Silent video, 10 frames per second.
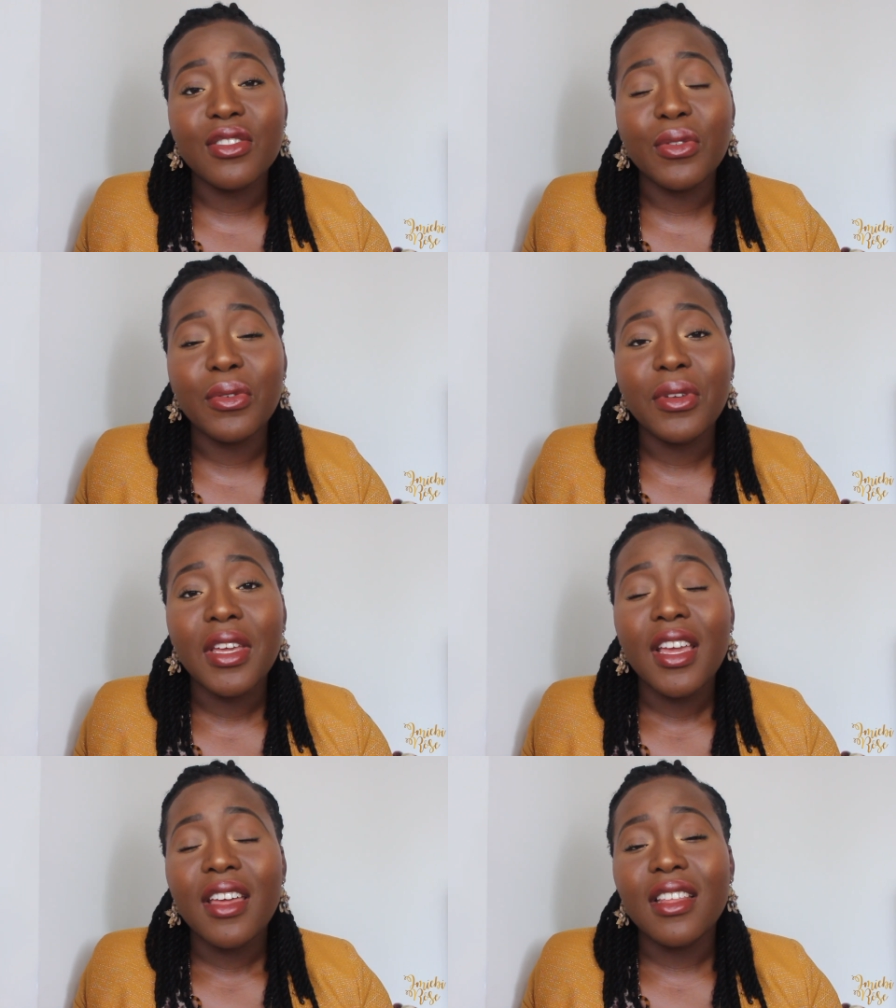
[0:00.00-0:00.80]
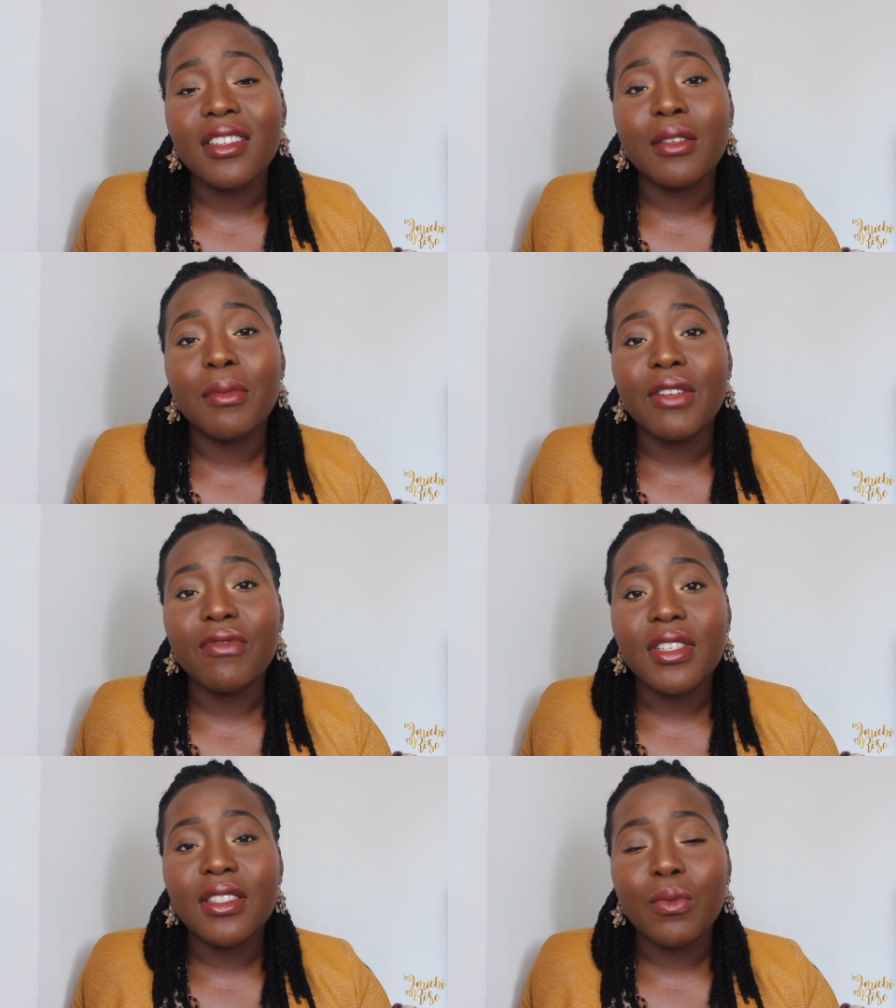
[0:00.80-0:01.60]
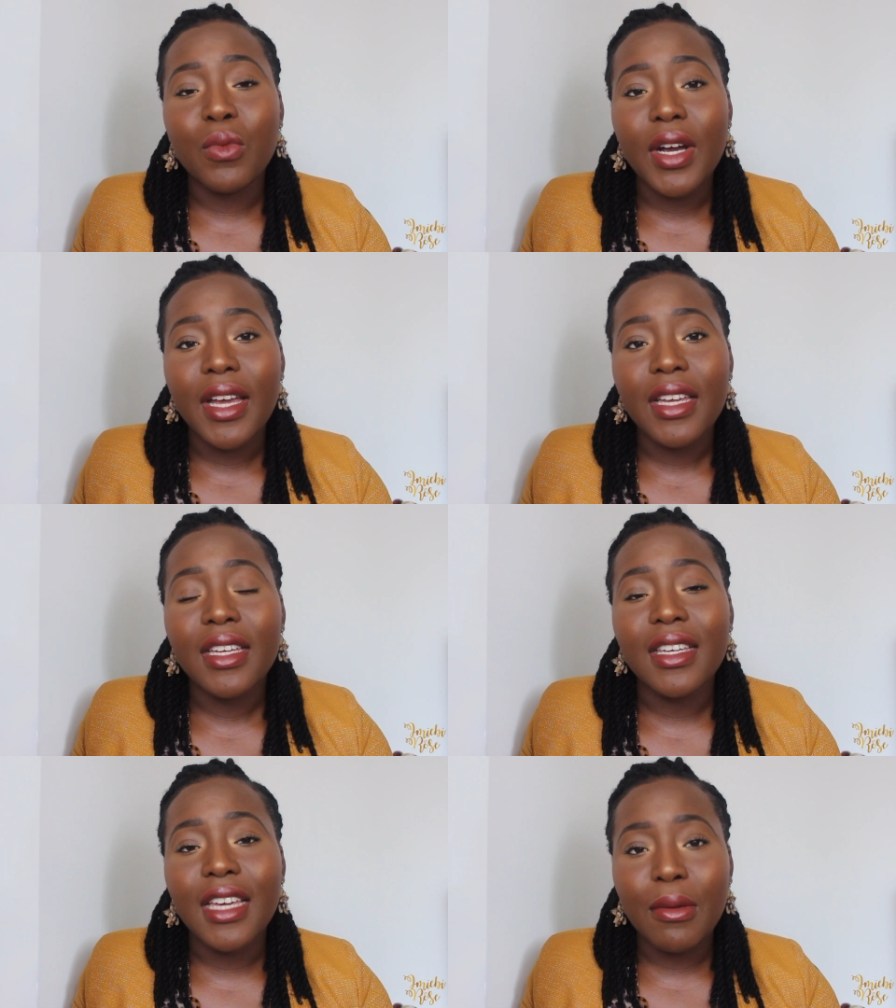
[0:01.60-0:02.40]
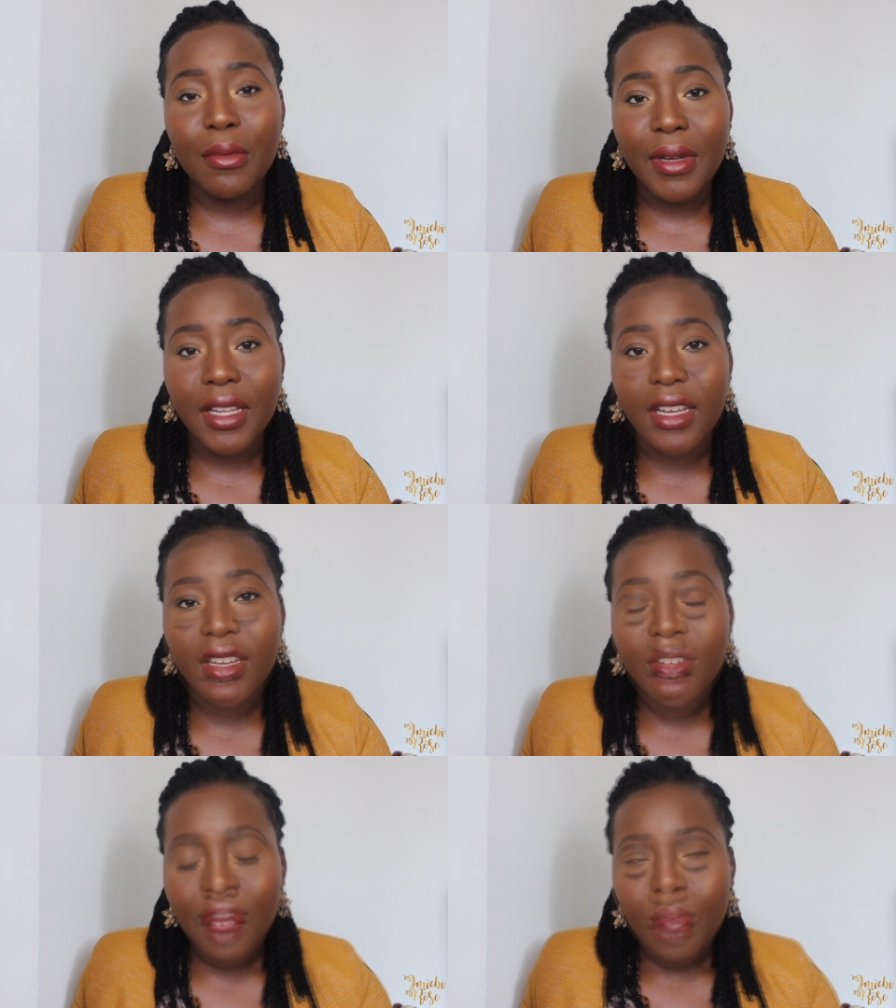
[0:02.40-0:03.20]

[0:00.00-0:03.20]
So that's the main reason why he came in my life.